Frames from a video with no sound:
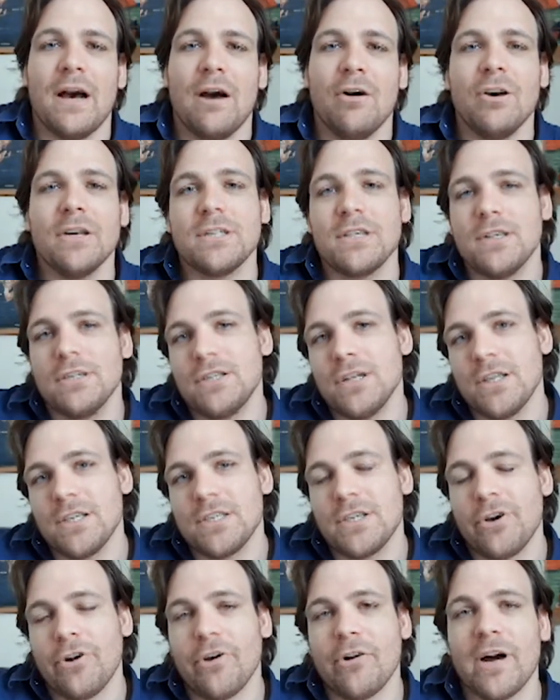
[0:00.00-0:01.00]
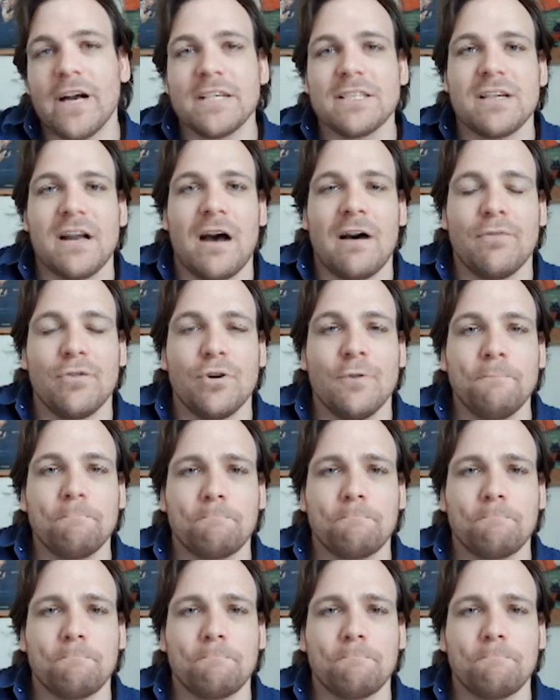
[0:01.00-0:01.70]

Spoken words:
listen to the serialized novel.